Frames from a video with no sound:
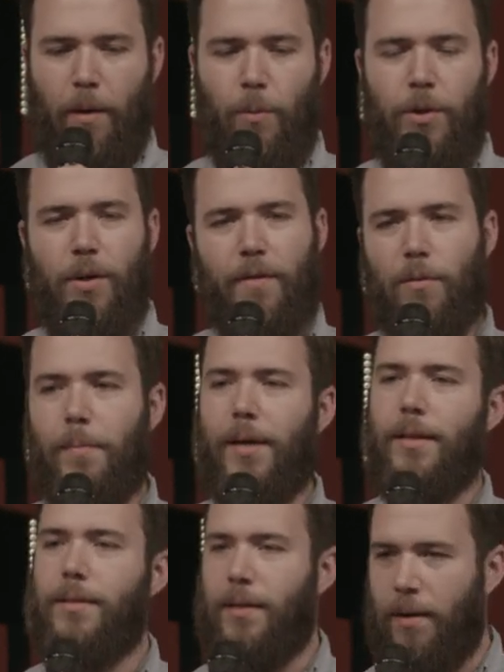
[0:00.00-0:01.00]
Like when you have a
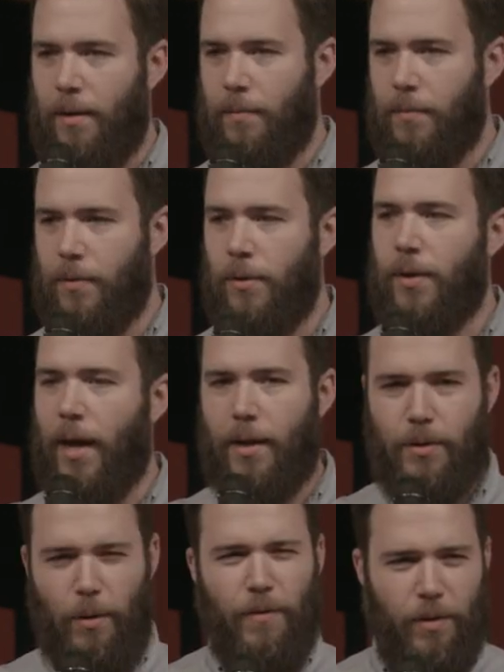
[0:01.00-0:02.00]
big team, you
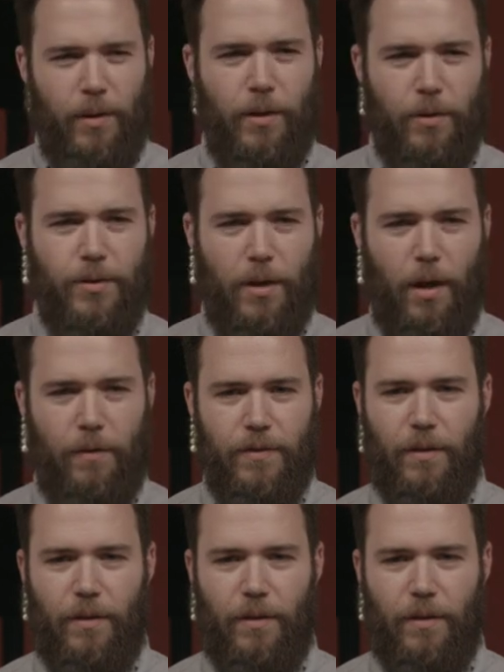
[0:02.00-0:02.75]
can't do everything yourself.